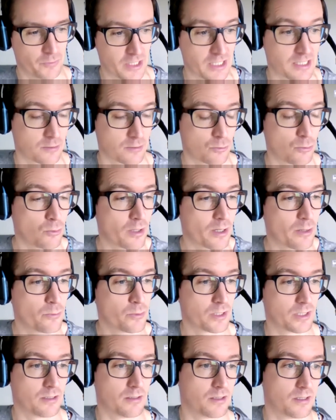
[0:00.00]
since
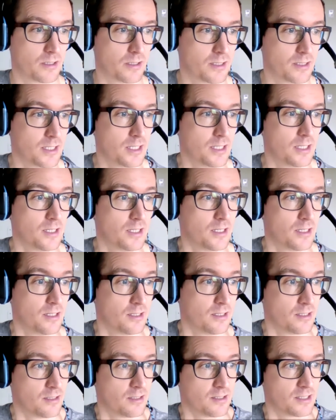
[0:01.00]

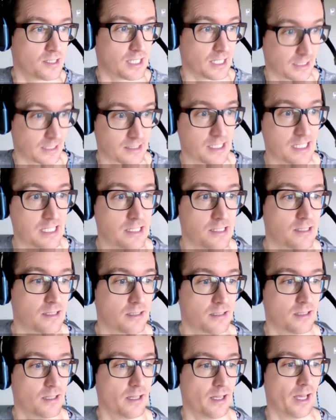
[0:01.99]

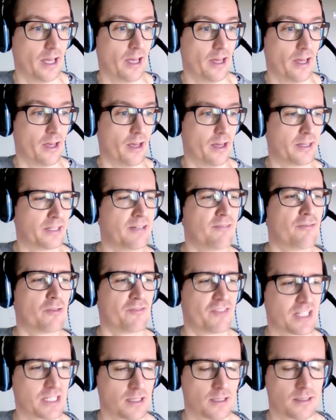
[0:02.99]
2016 and
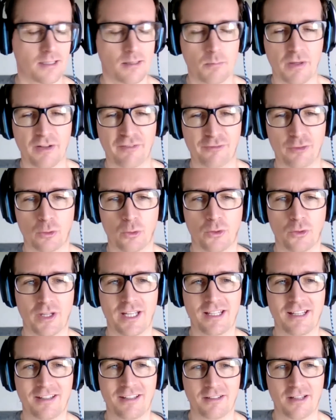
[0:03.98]
even visited before
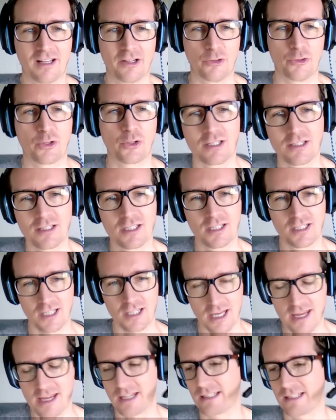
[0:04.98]
then, you can
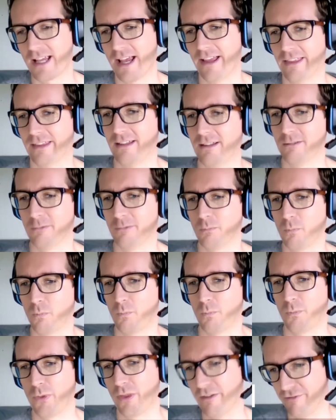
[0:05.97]
see exactly
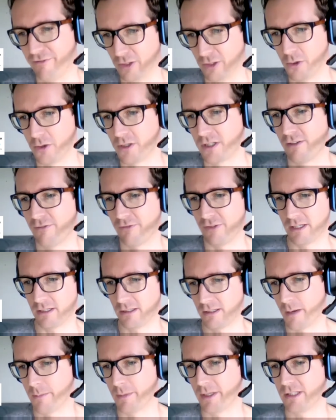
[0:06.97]
the philosophy
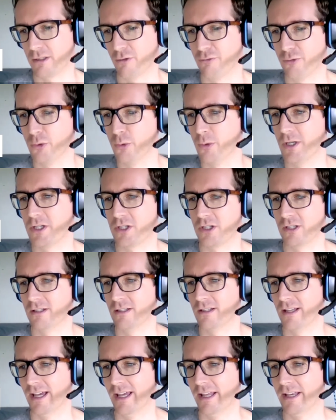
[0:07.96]
coming to
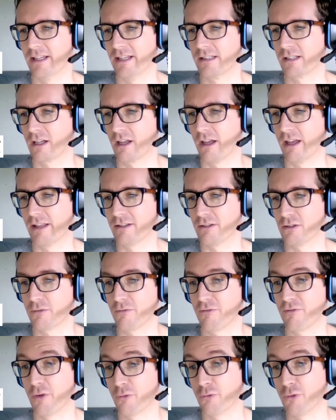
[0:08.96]
fruition, and
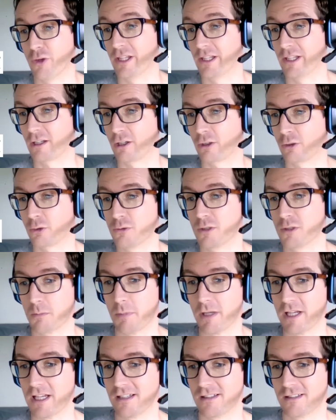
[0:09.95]
you're fulfilling a good
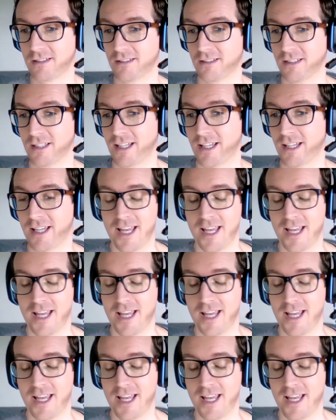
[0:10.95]
space